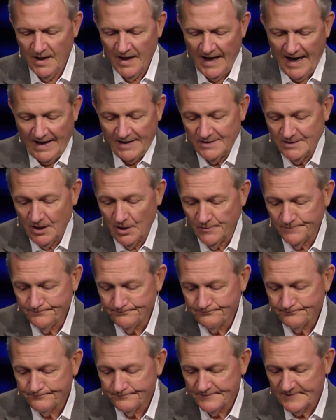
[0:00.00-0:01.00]
And
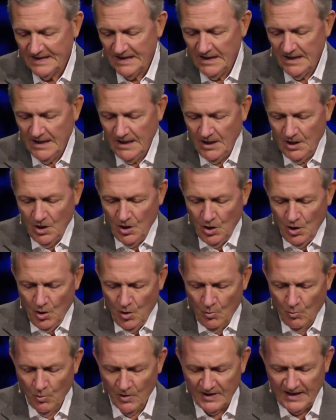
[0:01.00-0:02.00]
so,
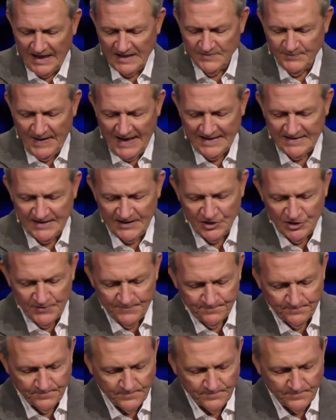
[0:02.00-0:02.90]
one last passage,